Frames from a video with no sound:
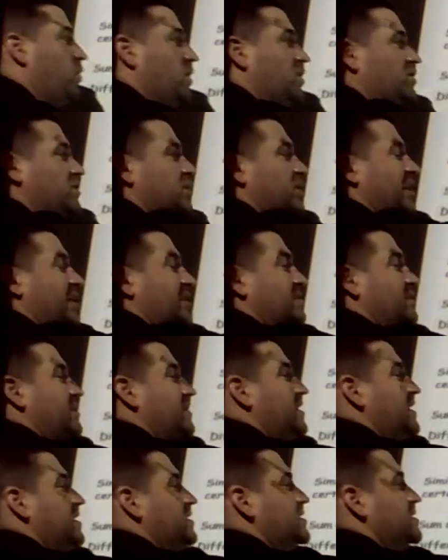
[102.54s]
once you get to
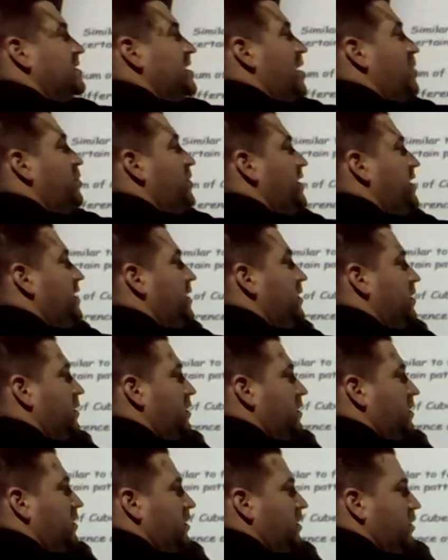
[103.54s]
this step
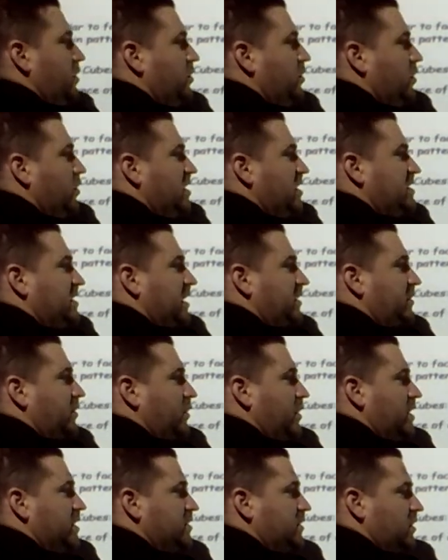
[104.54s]
here, you'll notice that there
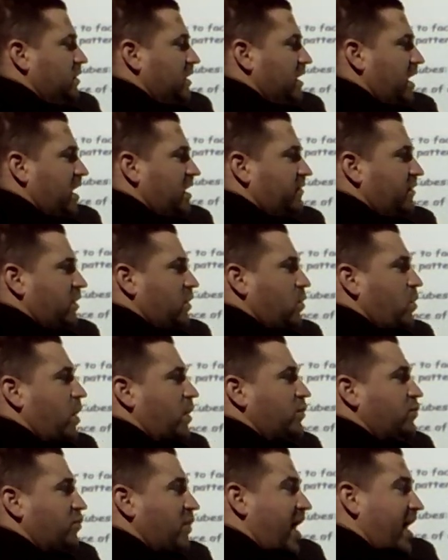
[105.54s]
is a kind of a
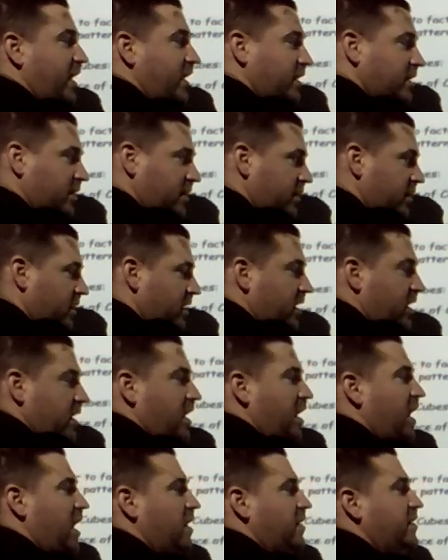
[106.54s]
quadratic.
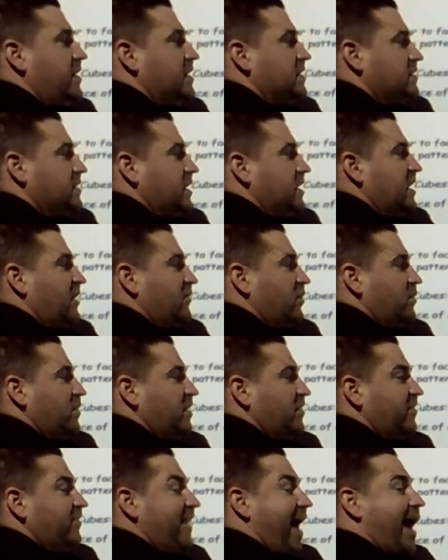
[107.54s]
This can never
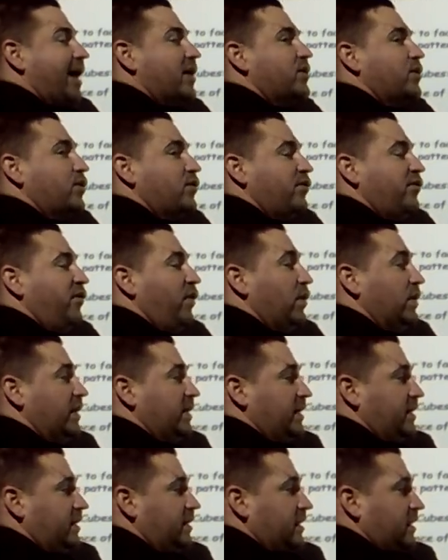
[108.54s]
be factored fully.
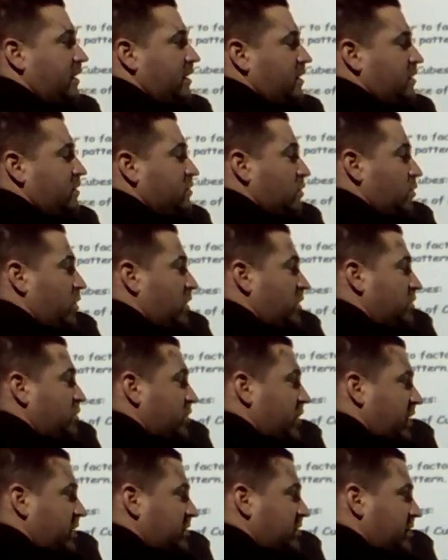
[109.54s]
So once you
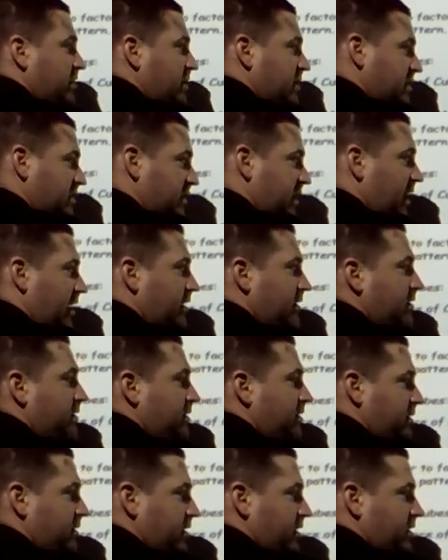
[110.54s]
get to this
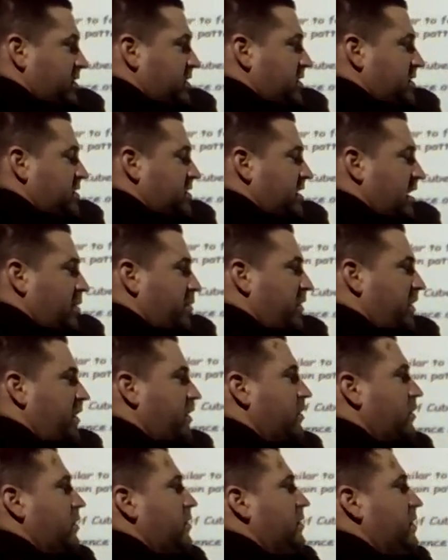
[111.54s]
step
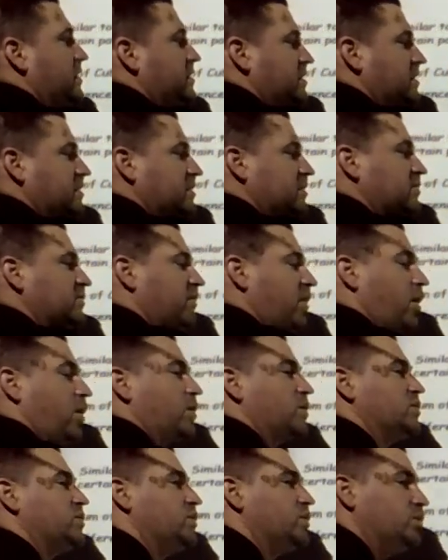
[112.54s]
here, this is as far
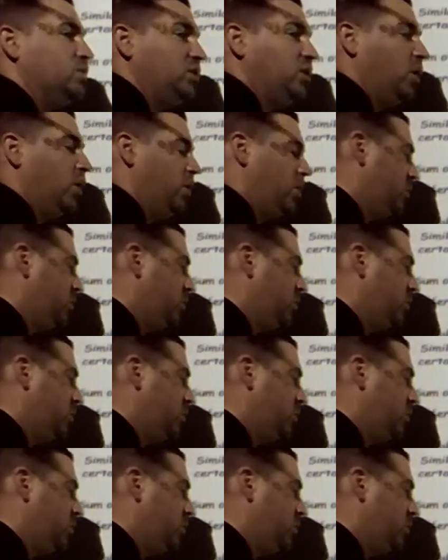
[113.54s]
as you can go,